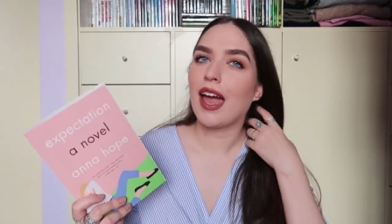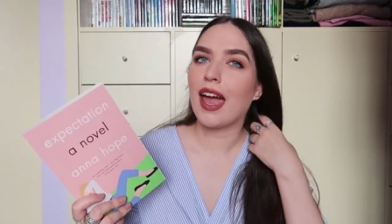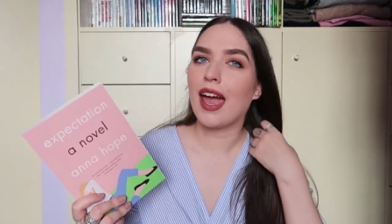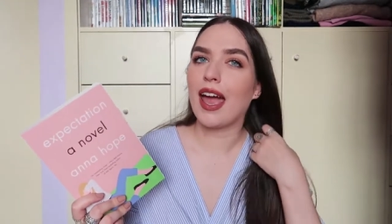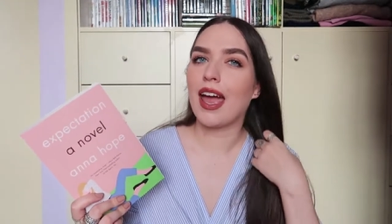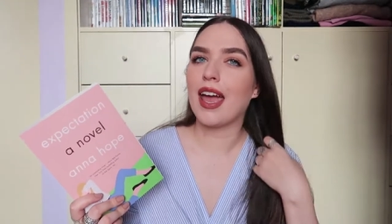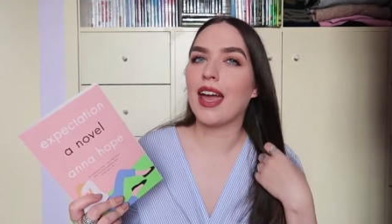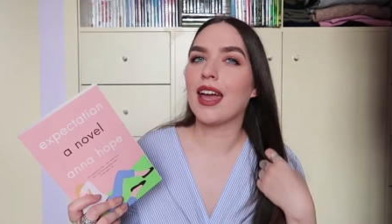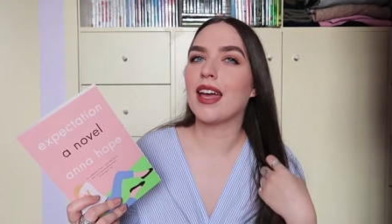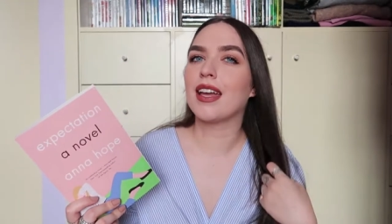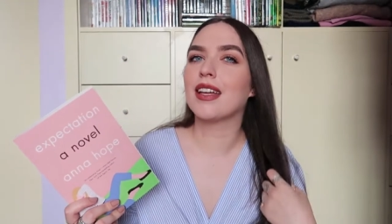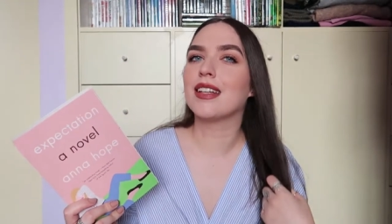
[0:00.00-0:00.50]

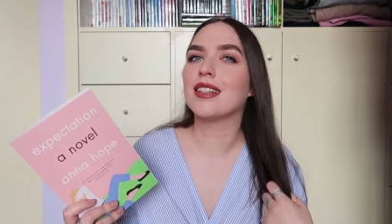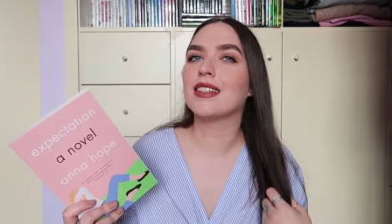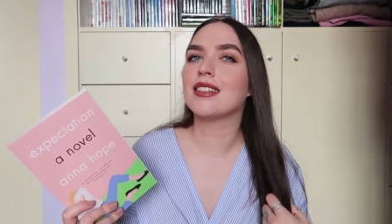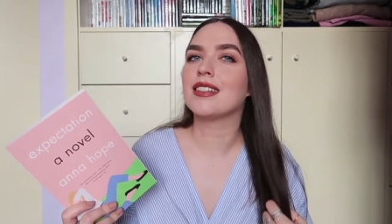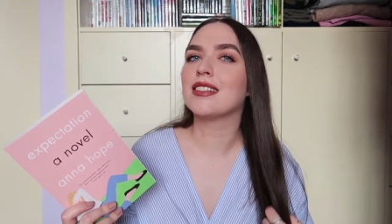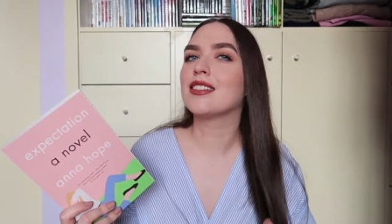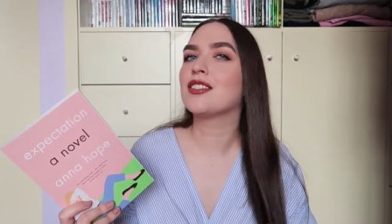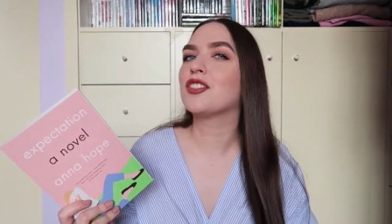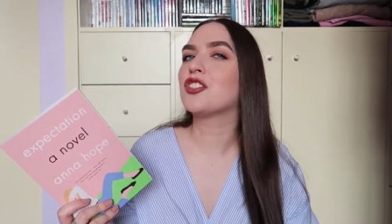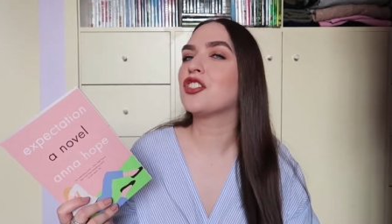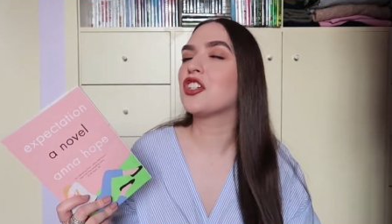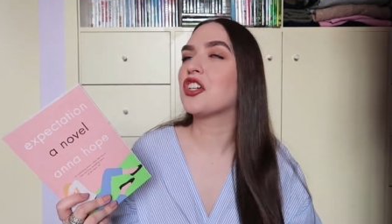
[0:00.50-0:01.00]

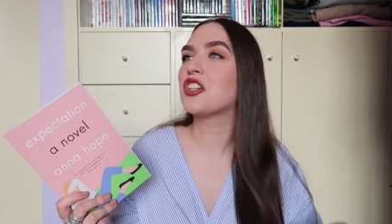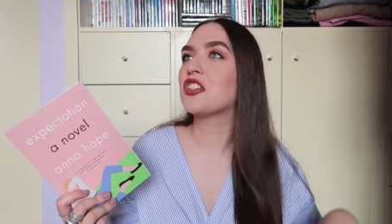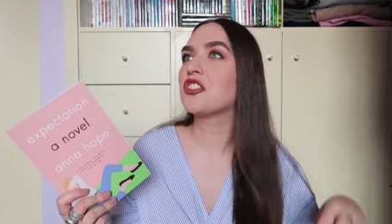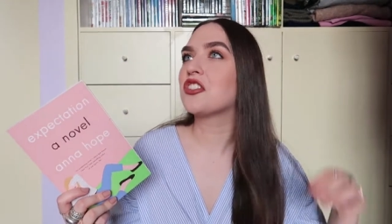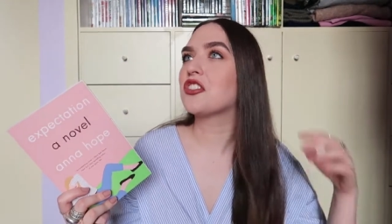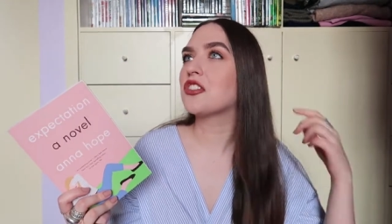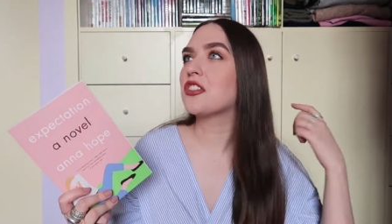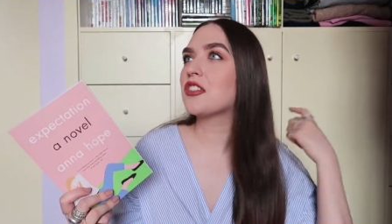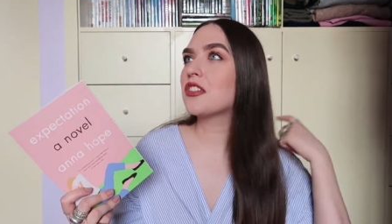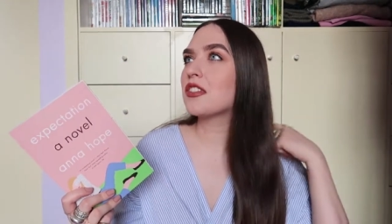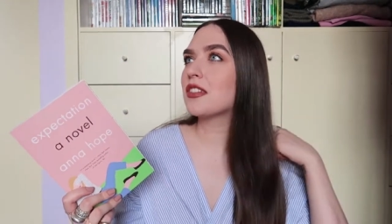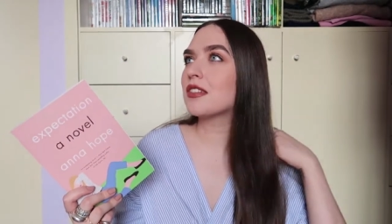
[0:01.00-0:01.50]
and
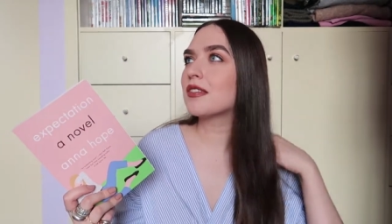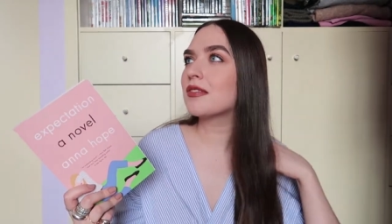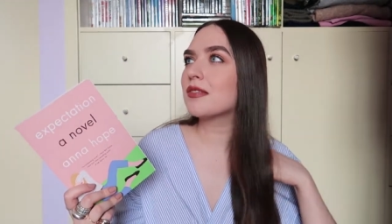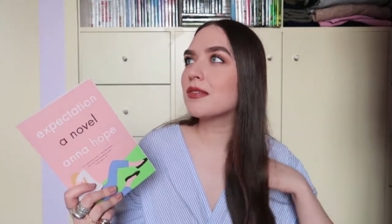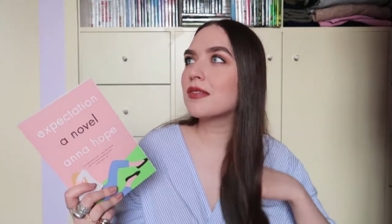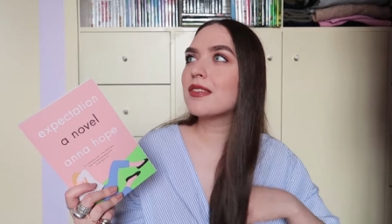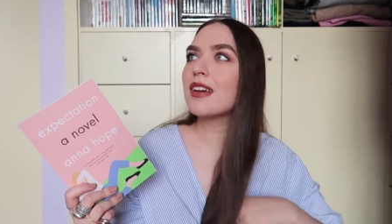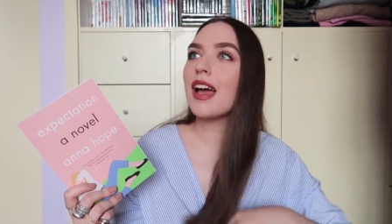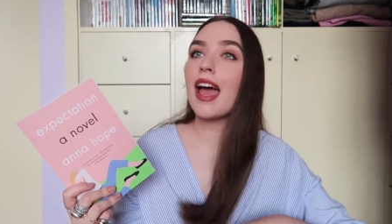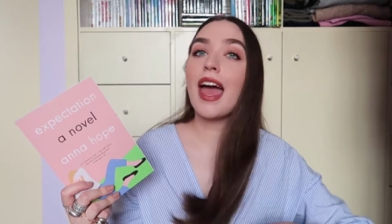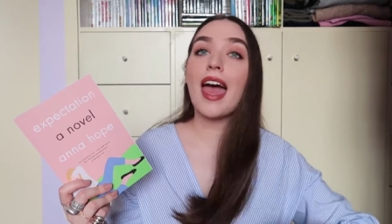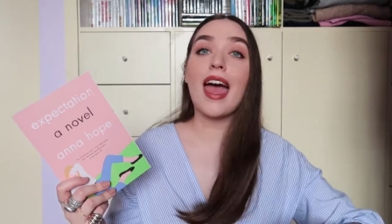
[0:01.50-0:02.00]
just
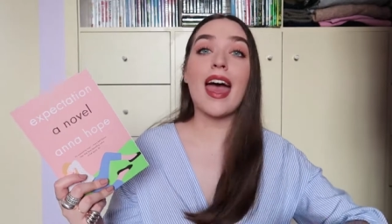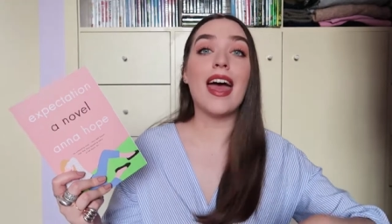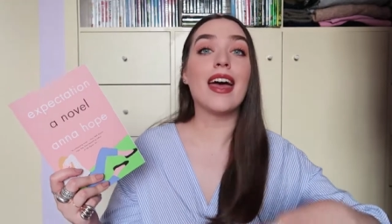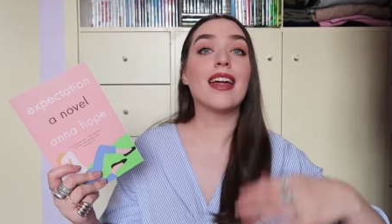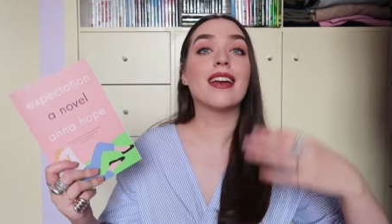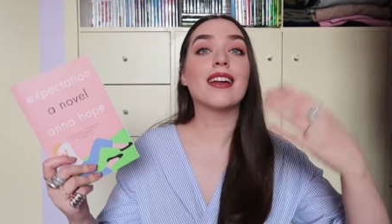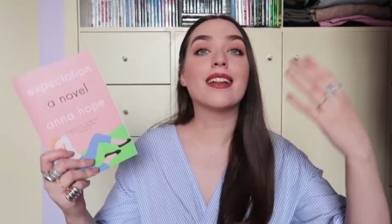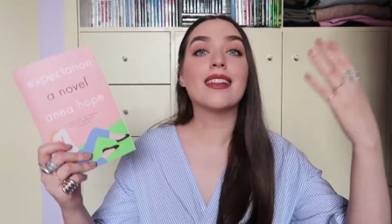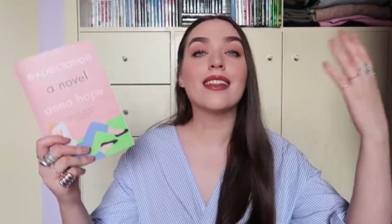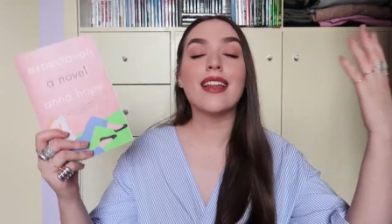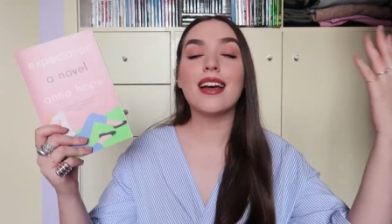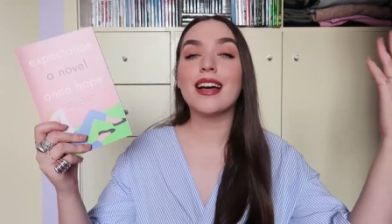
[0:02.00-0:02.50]

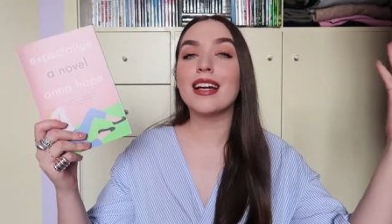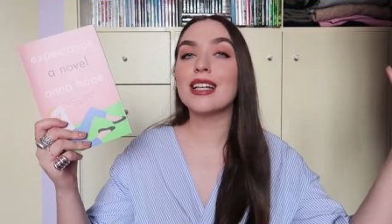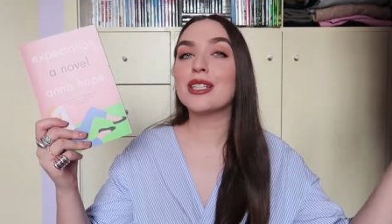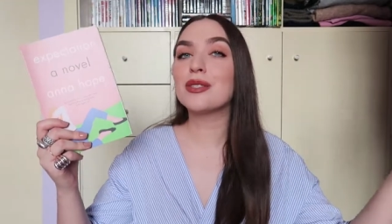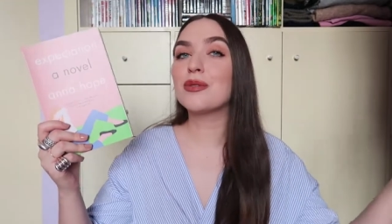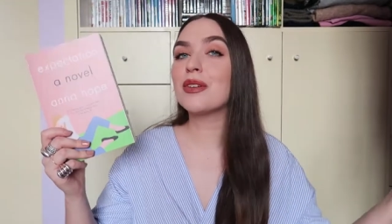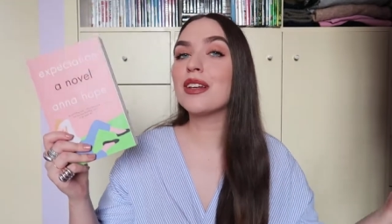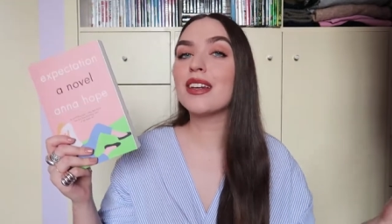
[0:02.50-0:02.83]
analyze